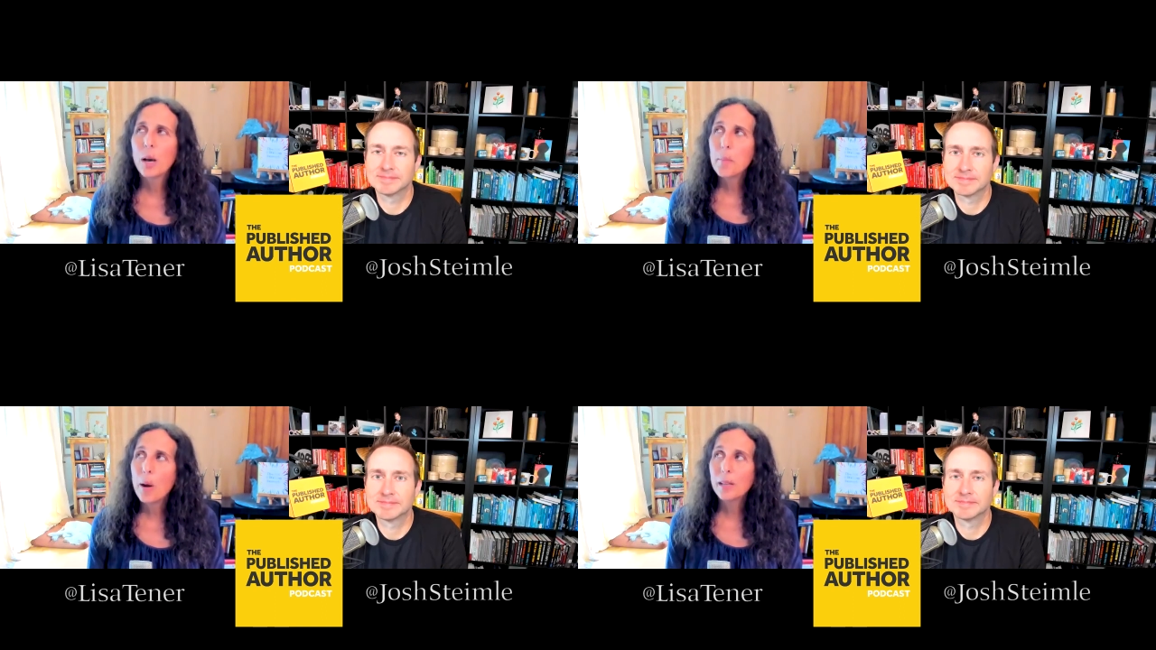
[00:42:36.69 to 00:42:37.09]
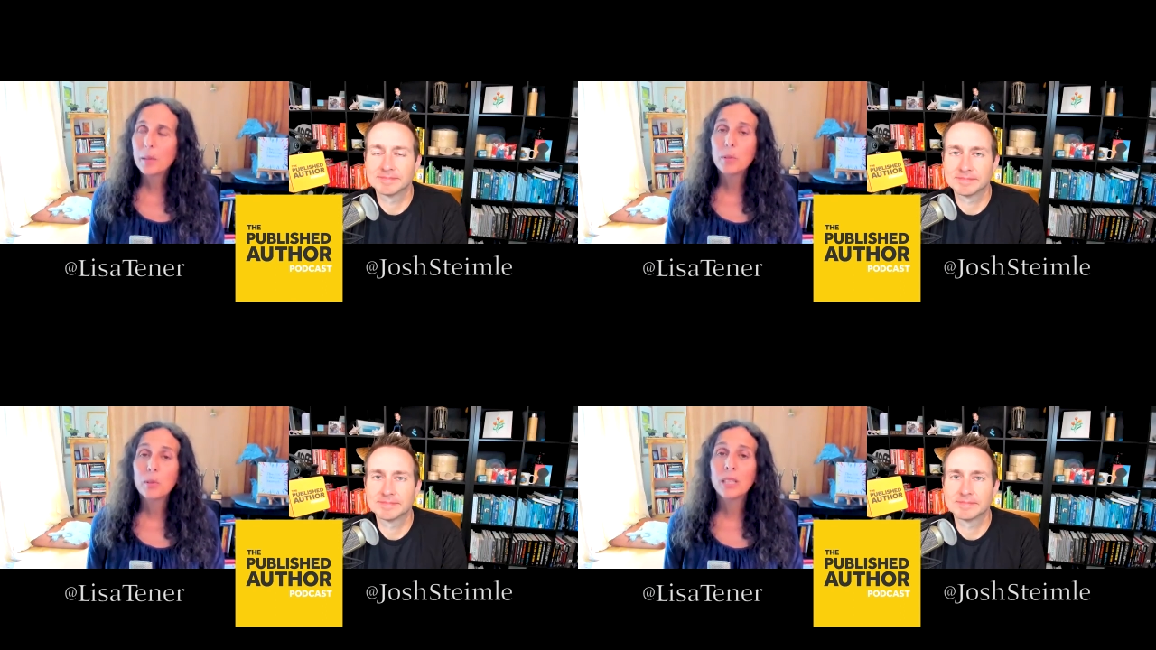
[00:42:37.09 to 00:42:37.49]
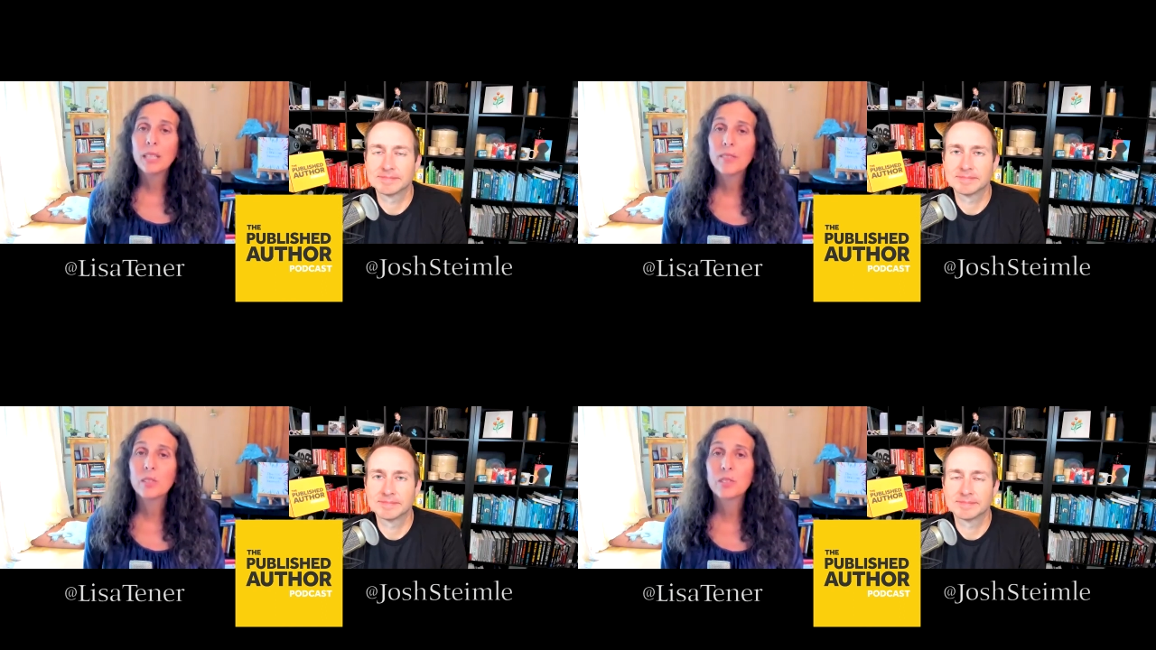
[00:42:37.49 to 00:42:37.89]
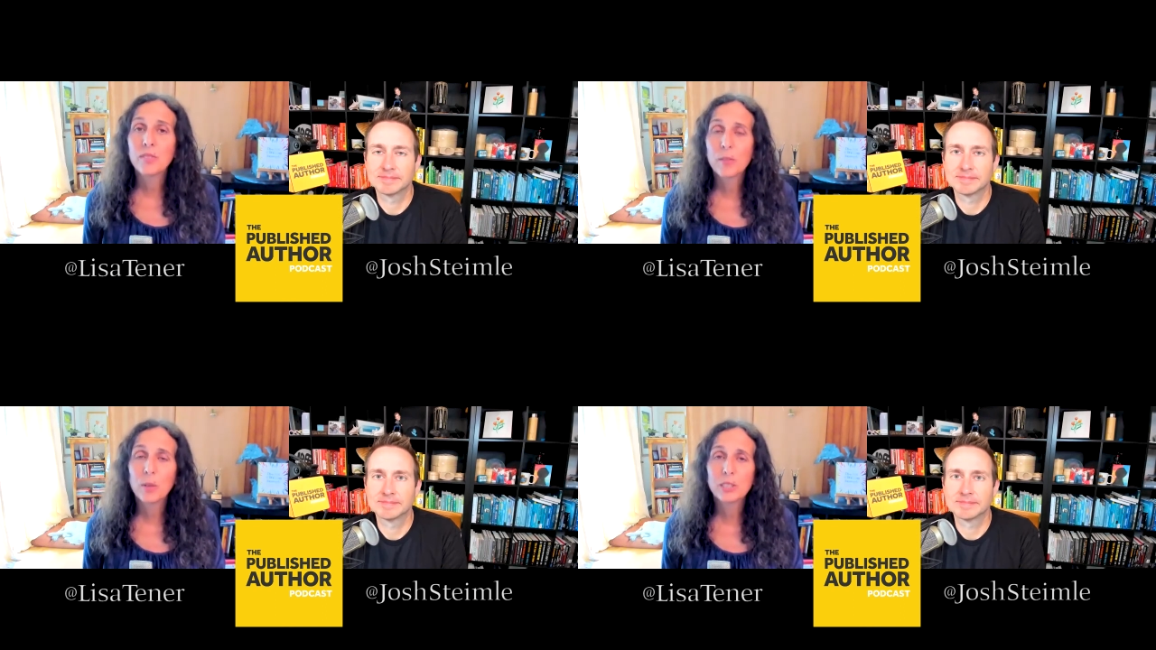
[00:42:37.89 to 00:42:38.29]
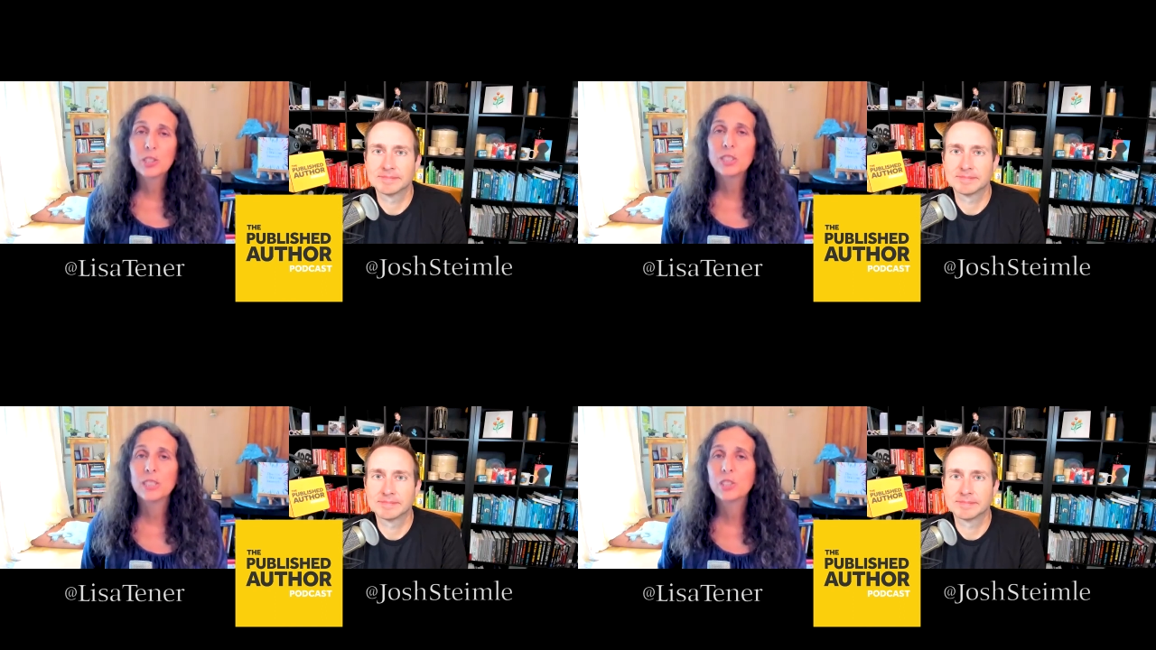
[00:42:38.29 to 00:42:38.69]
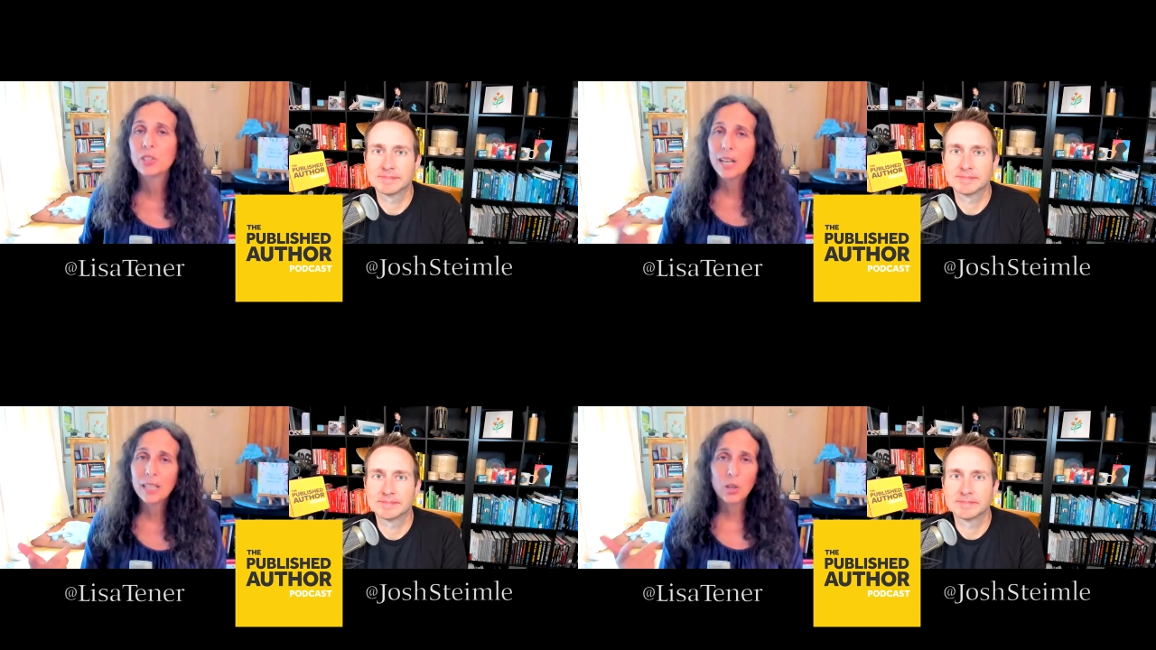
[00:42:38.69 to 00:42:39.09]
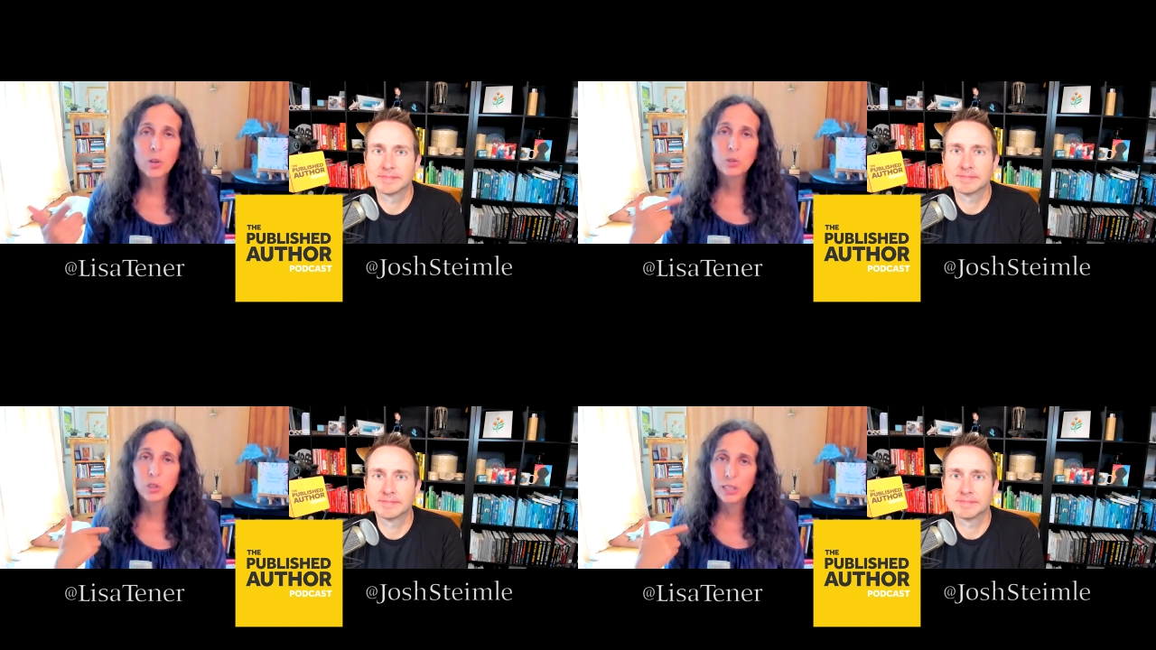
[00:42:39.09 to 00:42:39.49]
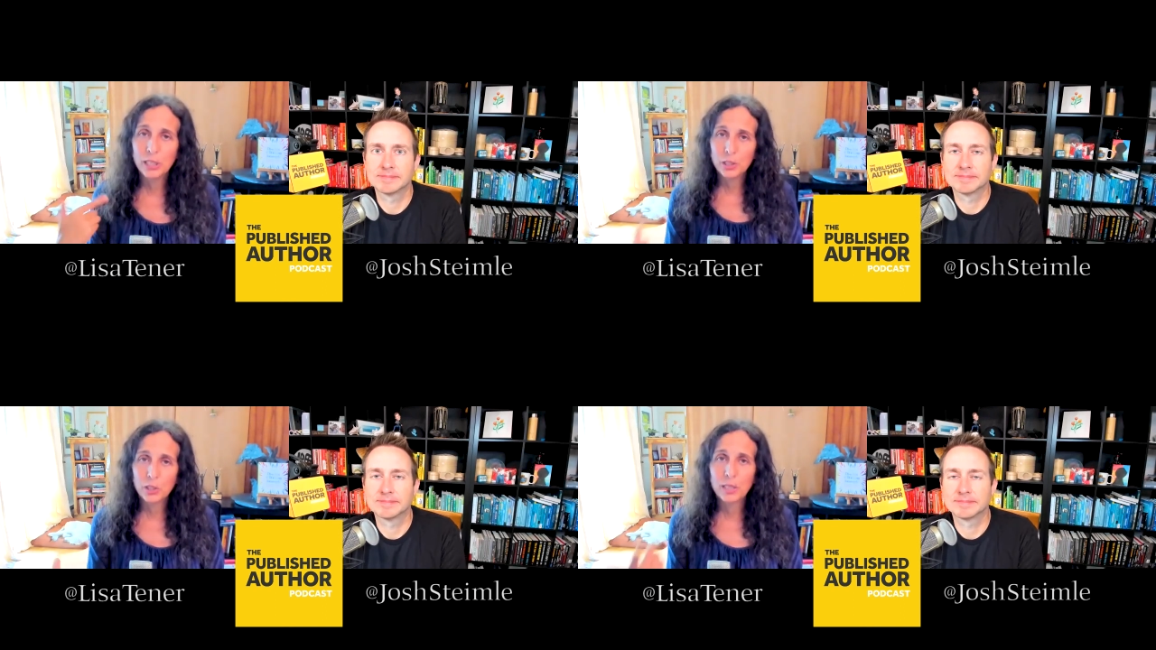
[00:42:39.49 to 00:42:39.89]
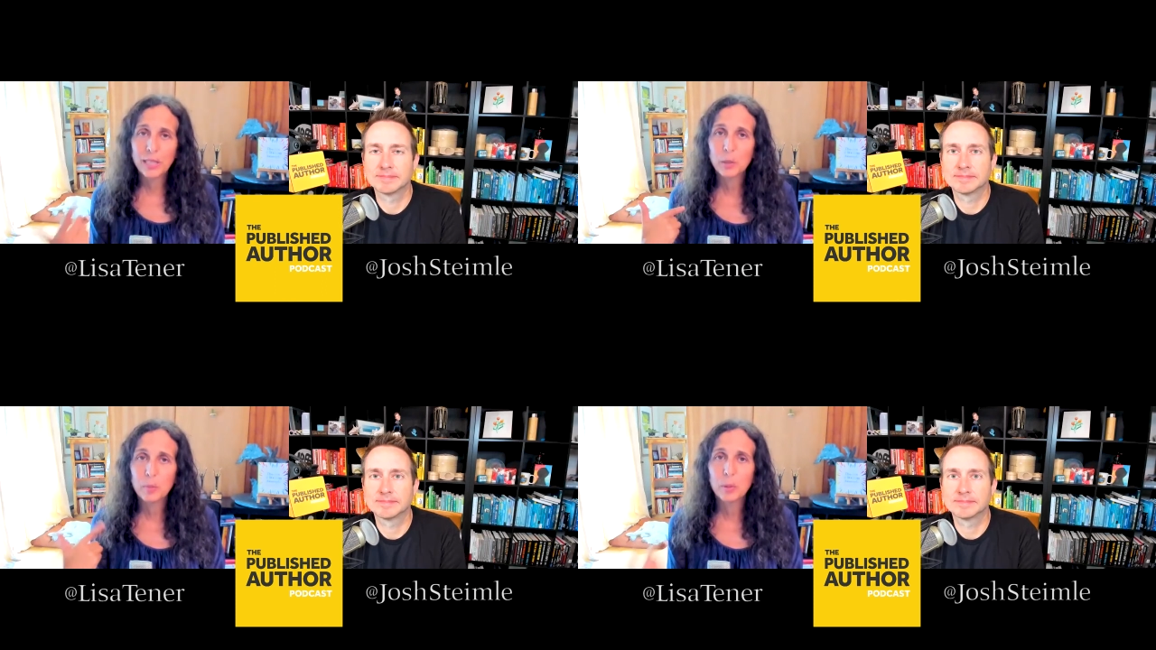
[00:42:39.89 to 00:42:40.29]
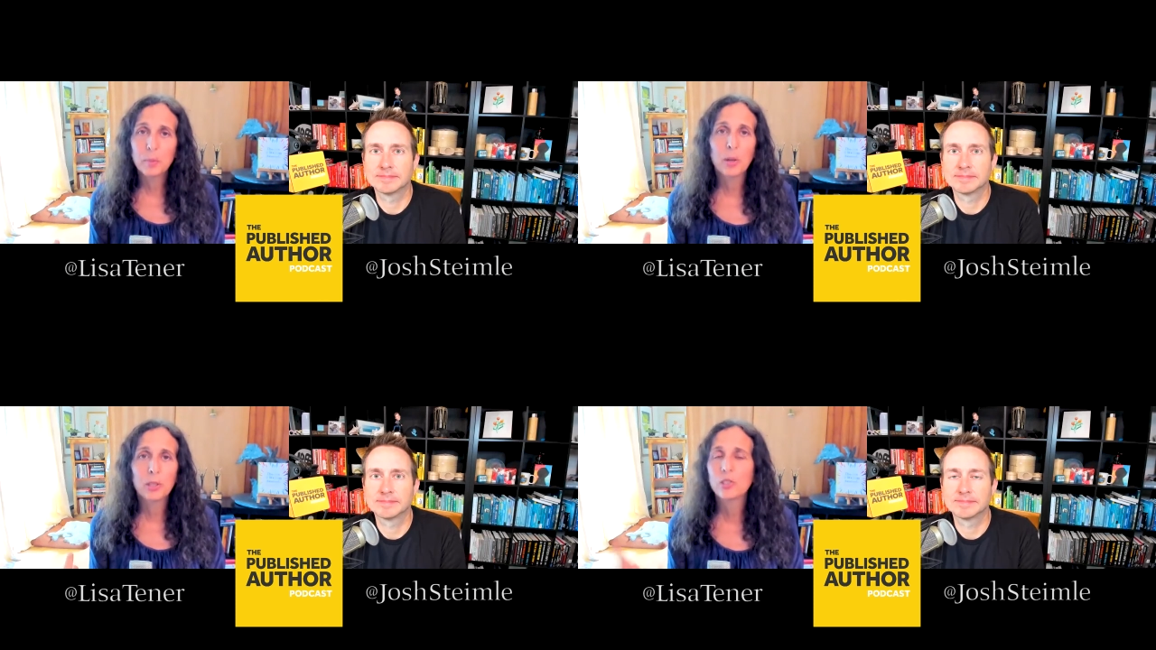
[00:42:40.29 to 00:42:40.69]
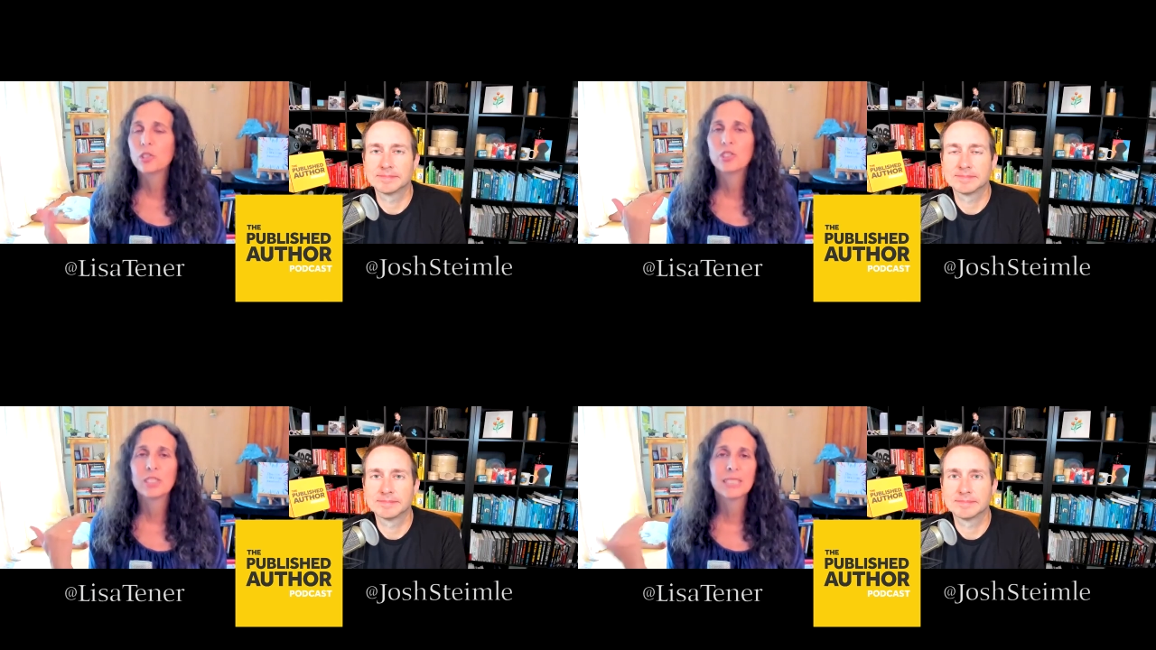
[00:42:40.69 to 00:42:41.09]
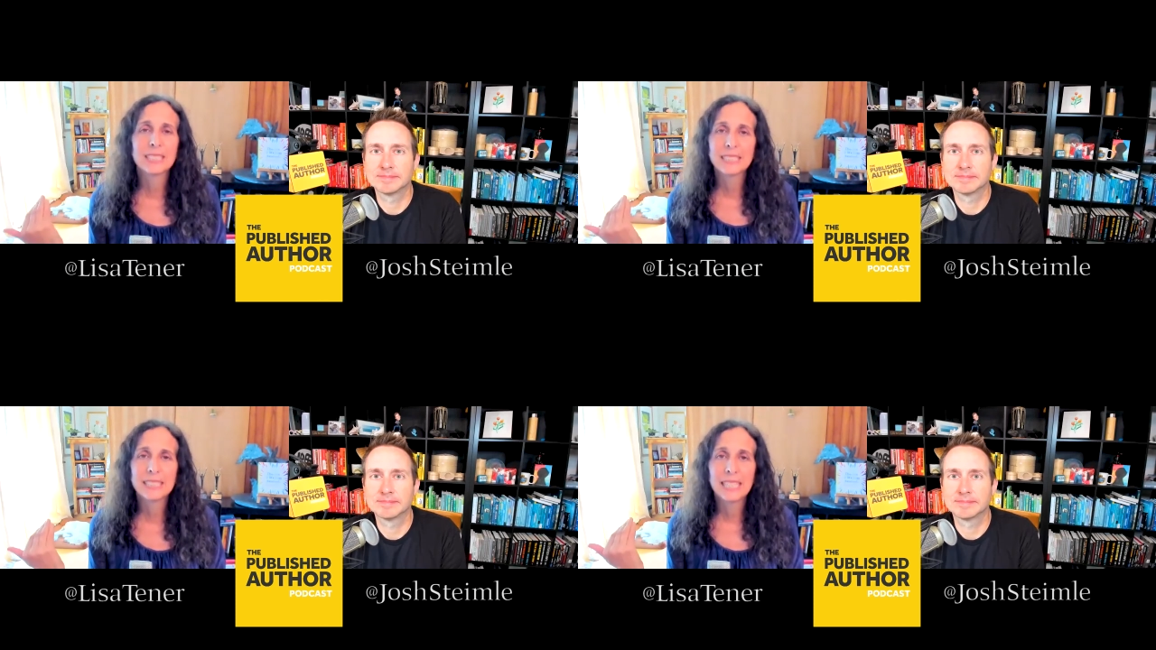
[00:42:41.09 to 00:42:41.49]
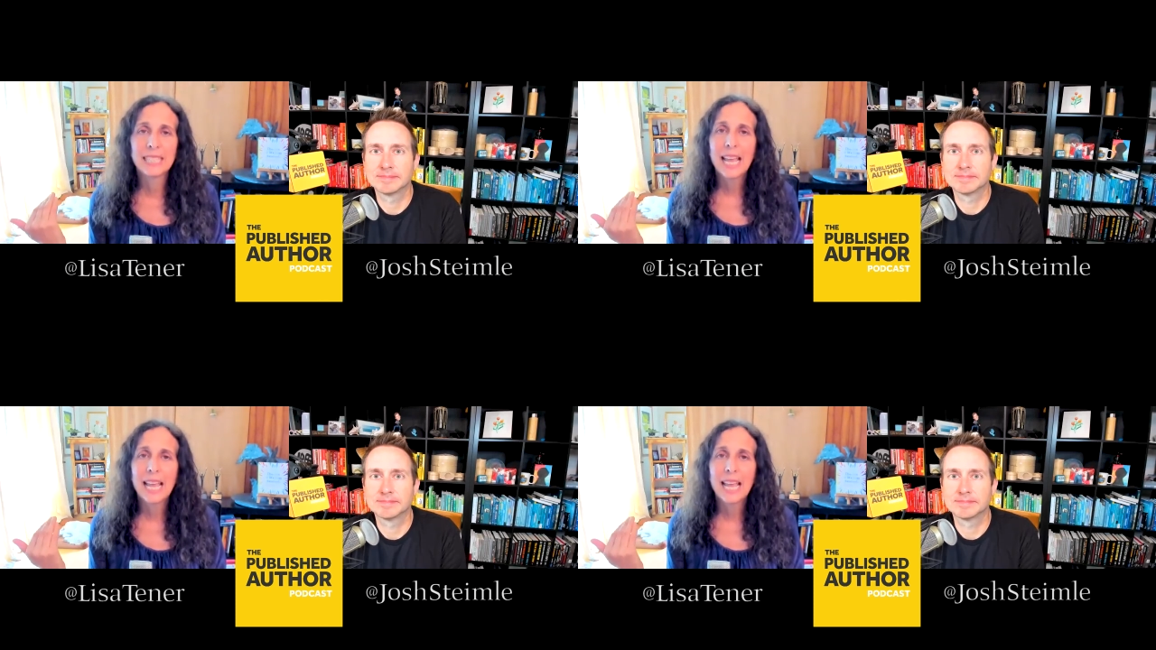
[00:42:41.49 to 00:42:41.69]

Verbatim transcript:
Speaker 1: part of the beauty of those five questions is you're not coaching your accountability partner, you're just listening